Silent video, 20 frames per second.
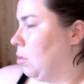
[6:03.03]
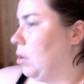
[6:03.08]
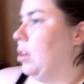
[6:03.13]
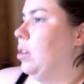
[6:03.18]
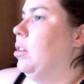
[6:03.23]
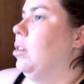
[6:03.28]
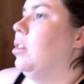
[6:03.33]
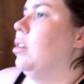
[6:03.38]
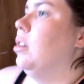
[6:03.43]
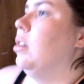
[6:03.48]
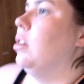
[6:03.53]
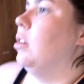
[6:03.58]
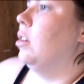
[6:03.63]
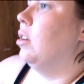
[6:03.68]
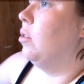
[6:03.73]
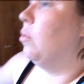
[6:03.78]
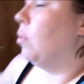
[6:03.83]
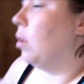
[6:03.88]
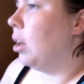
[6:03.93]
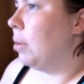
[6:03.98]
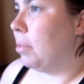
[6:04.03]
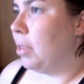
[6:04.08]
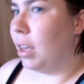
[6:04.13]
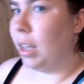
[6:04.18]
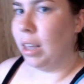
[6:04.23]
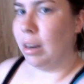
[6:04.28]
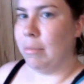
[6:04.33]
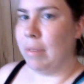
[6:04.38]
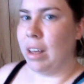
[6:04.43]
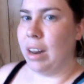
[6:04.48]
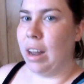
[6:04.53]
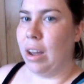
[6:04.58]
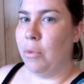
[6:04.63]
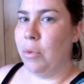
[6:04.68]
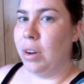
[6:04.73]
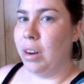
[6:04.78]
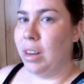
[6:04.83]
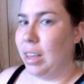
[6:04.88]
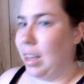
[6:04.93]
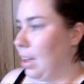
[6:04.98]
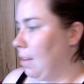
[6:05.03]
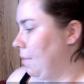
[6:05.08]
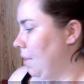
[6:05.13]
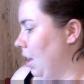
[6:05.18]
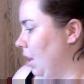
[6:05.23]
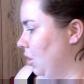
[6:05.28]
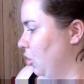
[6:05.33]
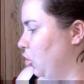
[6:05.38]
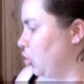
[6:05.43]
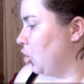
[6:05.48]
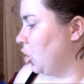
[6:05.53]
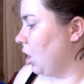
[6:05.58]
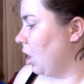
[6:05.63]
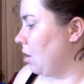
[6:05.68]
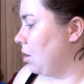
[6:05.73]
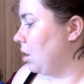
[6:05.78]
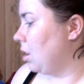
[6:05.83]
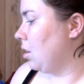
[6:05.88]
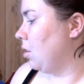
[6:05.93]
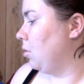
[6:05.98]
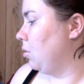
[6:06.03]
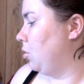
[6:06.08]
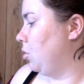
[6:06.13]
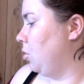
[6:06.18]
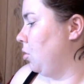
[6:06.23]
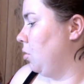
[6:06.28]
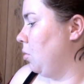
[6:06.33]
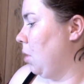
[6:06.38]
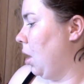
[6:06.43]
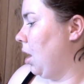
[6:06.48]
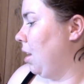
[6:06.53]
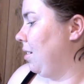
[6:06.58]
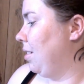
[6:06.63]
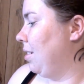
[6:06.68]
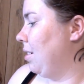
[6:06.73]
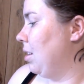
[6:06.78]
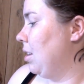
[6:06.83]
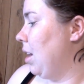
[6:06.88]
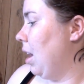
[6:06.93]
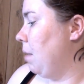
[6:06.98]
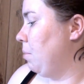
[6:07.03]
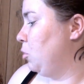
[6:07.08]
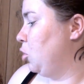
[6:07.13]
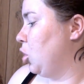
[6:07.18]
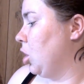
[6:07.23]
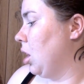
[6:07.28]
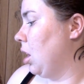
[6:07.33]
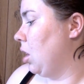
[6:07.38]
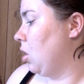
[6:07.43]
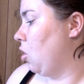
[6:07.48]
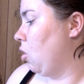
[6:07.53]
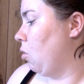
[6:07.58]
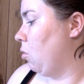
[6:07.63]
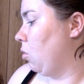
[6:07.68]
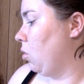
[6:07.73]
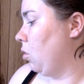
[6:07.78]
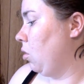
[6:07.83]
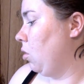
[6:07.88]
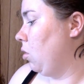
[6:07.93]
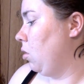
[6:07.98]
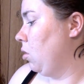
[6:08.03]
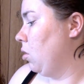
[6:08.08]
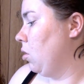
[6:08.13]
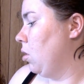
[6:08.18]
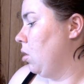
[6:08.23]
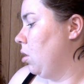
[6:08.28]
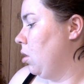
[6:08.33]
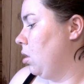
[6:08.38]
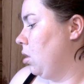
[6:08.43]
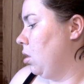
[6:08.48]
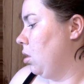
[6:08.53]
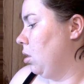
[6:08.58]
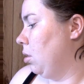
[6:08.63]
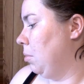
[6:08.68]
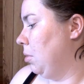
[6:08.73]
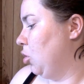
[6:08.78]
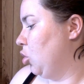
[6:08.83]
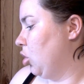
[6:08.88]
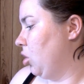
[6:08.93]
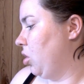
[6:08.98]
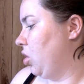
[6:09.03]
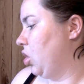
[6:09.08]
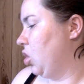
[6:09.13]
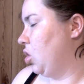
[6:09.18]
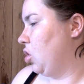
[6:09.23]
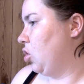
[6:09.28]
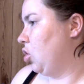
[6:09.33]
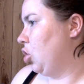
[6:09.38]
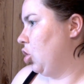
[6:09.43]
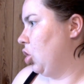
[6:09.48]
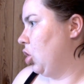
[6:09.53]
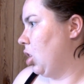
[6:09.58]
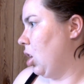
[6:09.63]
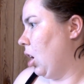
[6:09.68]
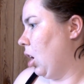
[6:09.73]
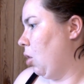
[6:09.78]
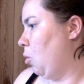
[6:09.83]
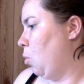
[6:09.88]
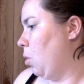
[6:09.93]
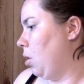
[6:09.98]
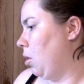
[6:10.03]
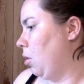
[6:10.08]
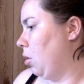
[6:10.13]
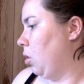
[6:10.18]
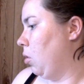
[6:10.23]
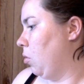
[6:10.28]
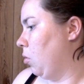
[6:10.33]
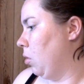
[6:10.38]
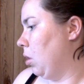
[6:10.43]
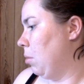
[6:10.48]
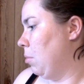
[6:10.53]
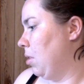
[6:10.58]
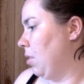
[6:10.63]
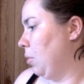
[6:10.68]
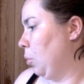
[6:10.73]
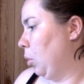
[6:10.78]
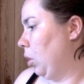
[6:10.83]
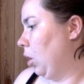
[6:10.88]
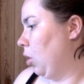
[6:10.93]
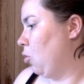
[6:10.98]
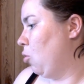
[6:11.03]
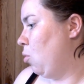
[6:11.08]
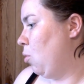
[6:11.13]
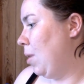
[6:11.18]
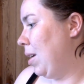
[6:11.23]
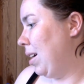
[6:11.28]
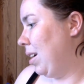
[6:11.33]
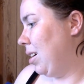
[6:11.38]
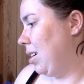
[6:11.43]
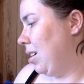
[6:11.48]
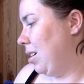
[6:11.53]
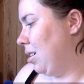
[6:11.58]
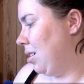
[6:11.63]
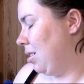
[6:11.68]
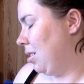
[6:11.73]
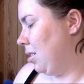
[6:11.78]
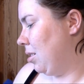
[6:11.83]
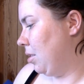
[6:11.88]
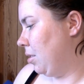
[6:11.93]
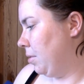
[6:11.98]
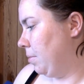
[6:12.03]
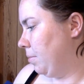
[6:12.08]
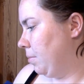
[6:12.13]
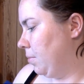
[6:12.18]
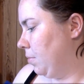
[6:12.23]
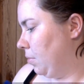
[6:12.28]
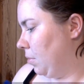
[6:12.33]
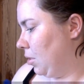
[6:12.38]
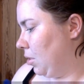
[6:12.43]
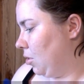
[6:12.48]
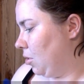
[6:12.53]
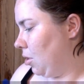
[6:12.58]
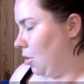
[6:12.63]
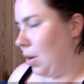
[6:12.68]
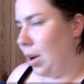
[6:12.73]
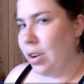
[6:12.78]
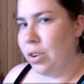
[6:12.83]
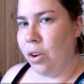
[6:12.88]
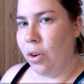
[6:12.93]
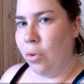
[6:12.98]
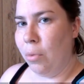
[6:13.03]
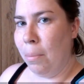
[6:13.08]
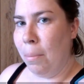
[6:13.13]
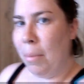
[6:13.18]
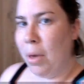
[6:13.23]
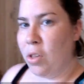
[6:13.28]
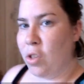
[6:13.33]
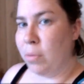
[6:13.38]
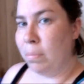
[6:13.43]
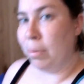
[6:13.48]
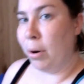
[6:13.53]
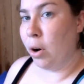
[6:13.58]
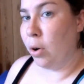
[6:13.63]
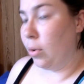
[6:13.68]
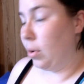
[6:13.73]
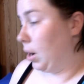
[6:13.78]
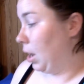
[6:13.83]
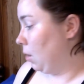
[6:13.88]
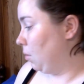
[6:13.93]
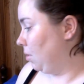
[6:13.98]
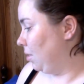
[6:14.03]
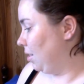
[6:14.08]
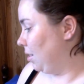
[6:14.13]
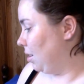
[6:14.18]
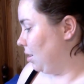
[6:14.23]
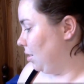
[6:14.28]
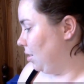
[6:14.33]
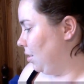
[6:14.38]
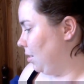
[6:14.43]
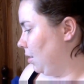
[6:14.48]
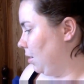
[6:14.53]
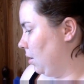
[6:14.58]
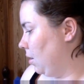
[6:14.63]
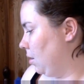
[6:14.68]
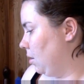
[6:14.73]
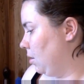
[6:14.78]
and while I'm thinking about it, I want to give a shout out to a Snapchat user. Let me just check what her username is really quick so I don't mispronounce it.